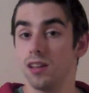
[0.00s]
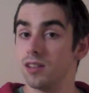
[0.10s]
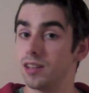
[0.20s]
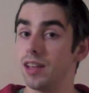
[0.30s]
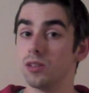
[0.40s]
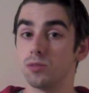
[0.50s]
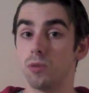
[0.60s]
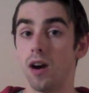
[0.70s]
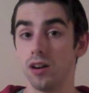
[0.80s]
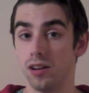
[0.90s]
to get those
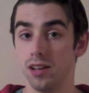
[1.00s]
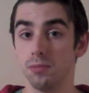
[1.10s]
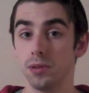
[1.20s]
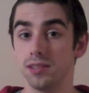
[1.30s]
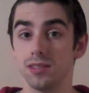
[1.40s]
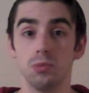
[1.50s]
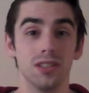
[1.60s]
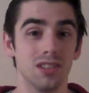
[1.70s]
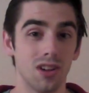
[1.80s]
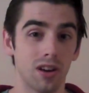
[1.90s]
harder to hit places,
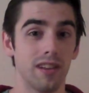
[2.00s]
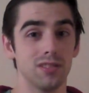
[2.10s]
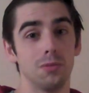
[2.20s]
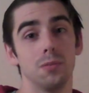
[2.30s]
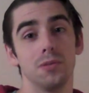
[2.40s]
which you're not gonna have someone